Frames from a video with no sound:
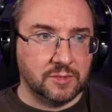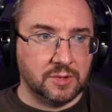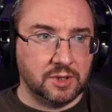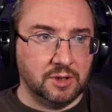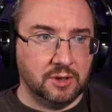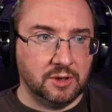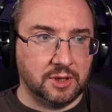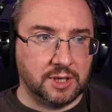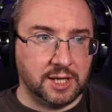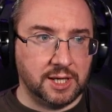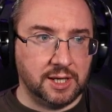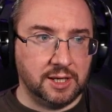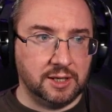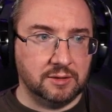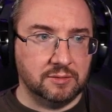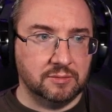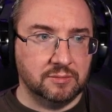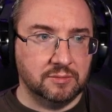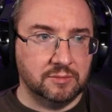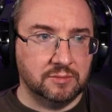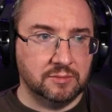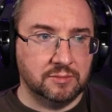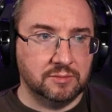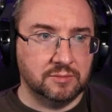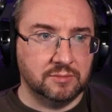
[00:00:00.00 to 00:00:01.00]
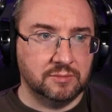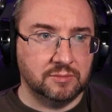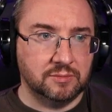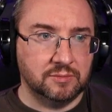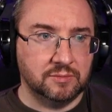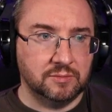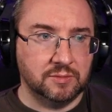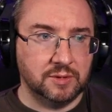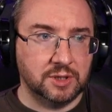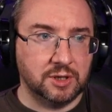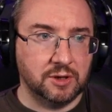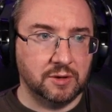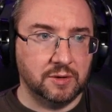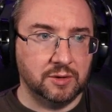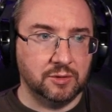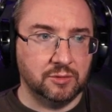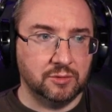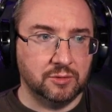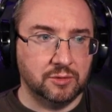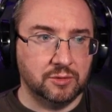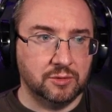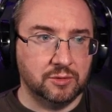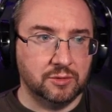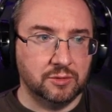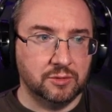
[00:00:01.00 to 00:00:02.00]
Okay, we're going
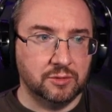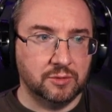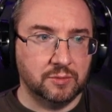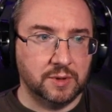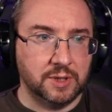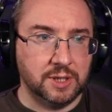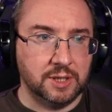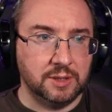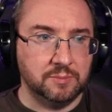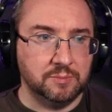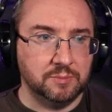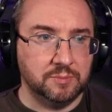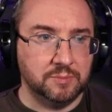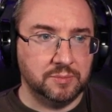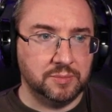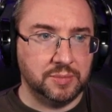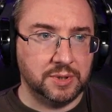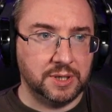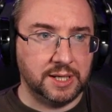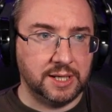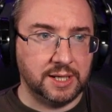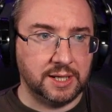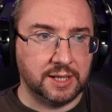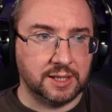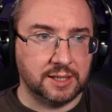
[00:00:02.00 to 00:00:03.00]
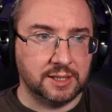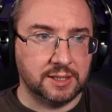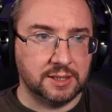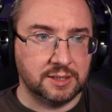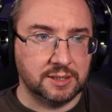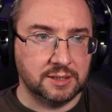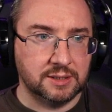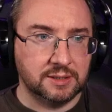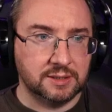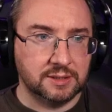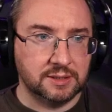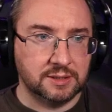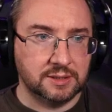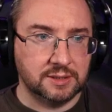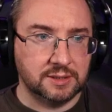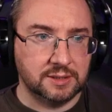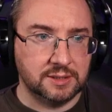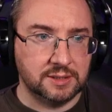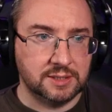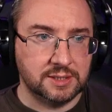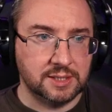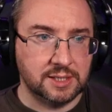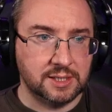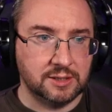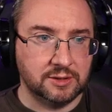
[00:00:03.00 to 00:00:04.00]
all the way back
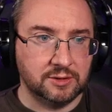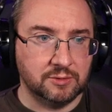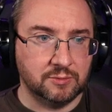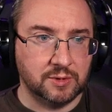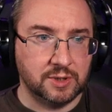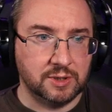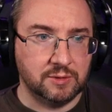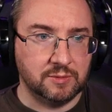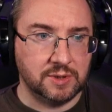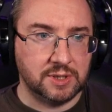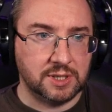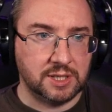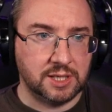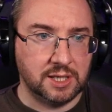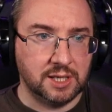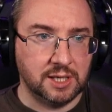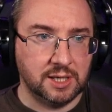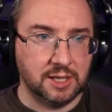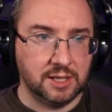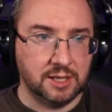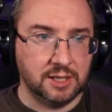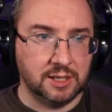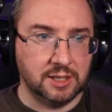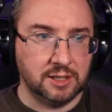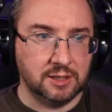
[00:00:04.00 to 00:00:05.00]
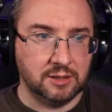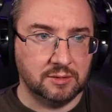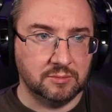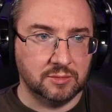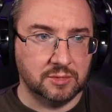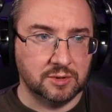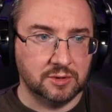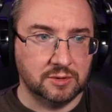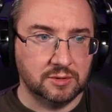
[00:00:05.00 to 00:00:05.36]
down the way we came.